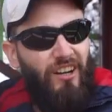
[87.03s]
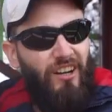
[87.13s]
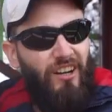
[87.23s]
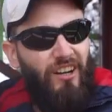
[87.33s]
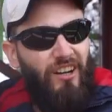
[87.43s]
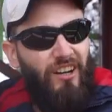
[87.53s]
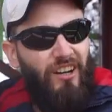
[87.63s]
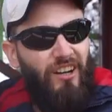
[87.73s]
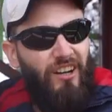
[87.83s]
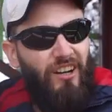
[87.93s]

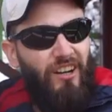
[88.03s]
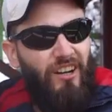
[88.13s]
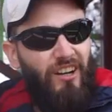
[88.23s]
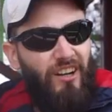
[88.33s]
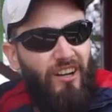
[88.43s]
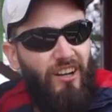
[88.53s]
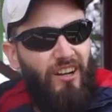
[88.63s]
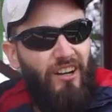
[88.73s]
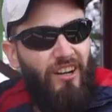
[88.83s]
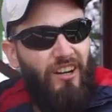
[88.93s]

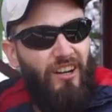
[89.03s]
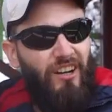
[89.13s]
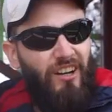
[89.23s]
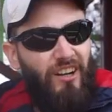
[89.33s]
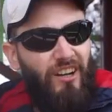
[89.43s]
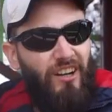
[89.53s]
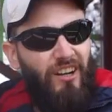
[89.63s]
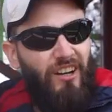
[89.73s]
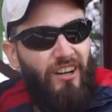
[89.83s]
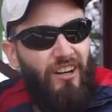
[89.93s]

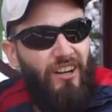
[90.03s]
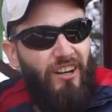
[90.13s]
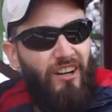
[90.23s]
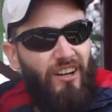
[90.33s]
(silent)